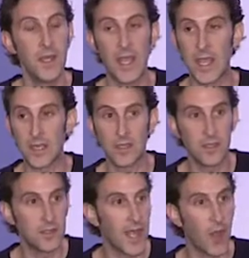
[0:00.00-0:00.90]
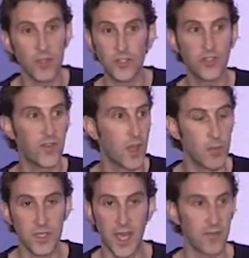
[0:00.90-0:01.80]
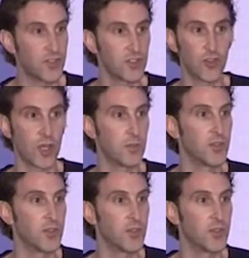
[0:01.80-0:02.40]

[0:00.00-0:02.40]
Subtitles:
And now at JustFab, we have this incredible